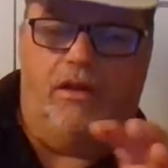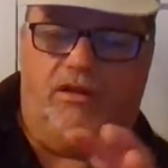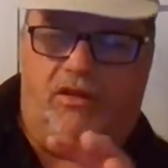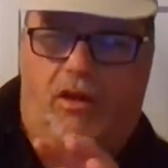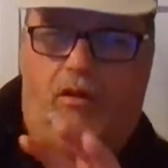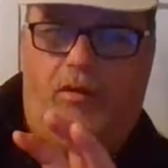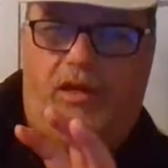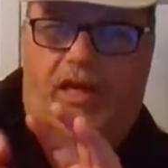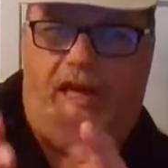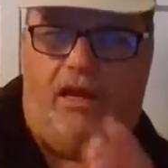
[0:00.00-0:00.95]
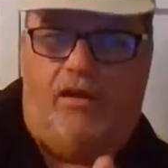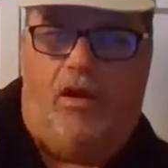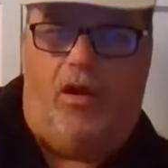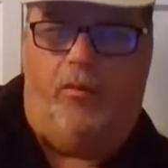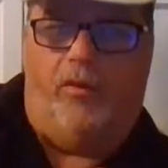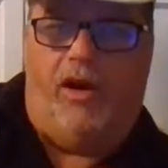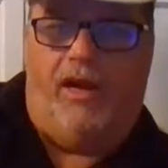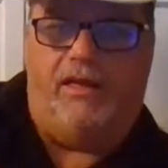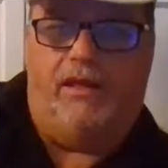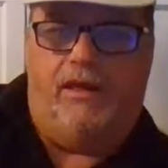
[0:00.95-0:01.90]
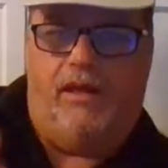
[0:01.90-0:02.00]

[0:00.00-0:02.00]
So you get a naan bread,